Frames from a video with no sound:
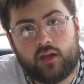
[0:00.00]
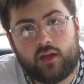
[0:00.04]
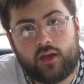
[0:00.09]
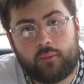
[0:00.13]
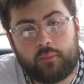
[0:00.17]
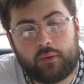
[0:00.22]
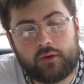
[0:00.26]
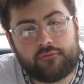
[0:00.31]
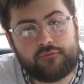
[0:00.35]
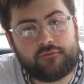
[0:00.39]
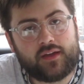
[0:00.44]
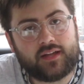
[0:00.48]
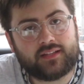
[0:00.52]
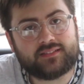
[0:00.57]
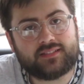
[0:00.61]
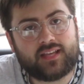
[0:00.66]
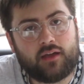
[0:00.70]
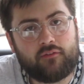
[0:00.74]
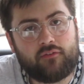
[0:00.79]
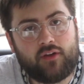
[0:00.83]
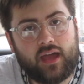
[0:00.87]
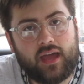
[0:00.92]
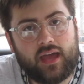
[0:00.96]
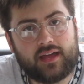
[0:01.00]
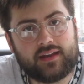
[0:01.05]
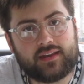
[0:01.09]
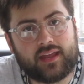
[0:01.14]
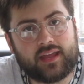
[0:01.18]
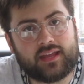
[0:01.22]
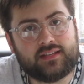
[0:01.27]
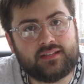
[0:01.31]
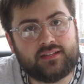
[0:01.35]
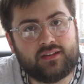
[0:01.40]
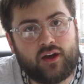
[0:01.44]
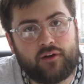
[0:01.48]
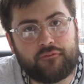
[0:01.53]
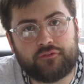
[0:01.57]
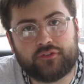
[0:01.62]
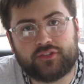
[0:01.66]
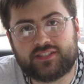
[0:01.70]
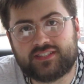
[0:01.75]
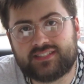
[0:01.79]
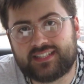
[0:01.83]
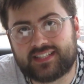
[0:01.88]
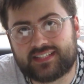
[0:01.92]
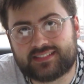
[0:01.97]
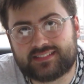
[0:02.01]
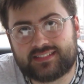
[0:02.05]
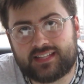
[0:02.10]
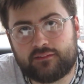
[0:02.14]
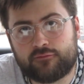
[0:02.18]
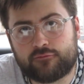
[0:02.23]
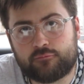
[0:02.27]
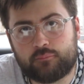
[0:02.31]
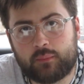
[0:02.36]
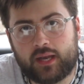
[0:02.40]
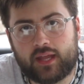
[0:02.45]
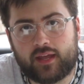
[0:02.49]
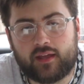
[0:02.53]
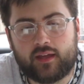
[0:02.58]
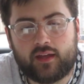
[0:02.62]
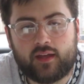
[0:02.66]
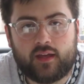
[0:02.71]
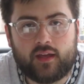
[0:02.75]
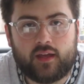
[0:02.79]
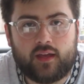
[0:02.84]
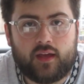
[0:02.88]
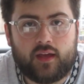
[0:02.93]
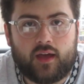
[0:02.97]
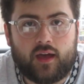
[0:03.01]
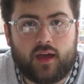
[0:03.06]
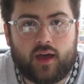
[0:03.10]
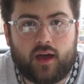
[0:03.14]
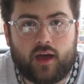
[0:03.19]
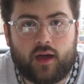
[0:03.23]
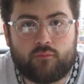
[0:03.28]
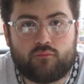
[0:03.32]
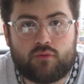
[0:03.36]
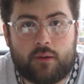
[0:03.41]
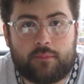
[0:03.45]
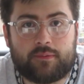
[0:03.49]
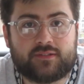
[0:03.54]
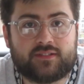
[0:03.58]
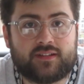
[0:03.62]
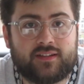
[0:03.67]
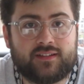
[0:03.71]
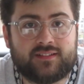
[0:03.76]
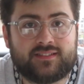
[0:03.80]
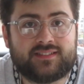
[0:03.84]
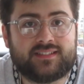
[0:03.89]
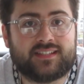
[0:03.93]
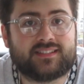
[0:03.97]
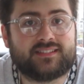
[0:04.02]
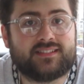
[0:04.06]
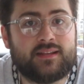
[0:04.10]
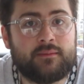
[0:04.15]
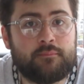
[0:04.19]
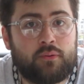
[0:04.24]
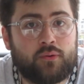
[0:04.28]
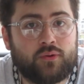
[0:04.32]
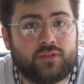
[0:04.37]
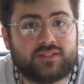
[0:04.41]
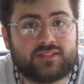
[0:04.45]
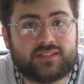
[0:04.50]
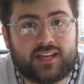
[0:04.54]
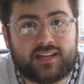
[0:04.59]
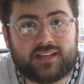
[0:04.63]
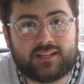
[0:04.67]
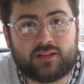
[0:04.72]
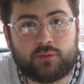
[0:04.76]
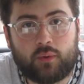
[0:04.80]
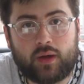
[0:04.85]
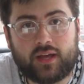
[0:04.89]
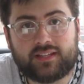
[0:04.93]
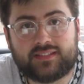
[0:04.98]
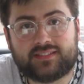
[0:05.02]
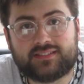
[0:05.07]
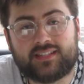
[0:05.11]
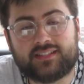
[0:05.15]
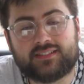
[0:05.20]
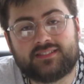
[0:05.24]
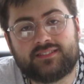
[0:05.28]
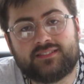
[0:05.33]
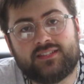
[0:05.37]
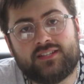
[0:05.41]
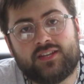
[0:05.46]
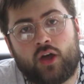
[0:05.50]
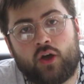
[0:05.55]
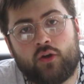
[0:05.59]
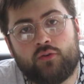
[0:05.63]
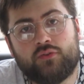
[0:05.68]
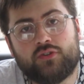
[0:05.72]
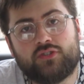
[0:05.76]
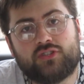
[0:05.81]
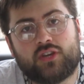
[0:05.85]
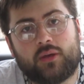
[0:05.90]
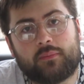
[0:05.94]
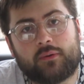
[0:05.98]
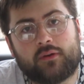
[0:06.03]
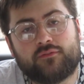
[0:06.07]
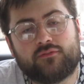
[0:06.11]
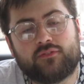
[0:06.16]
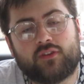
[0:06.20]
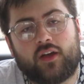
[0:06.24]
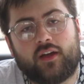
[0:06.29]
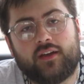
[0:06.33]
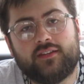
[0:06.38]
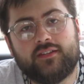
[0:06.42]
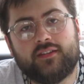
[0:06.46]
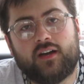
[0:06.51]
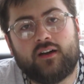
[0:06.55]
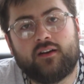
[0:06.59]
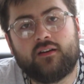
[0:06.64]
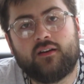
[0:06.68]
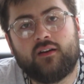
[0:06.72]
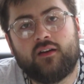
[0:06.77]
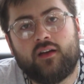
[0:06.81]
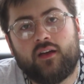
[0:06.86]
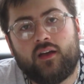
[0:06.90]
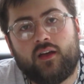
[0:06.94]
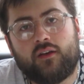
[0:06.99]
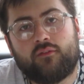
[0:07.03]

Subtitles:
And Reading fans have had enough on the 16th minute, representing 16 points taken away since the ownership of Dai Young.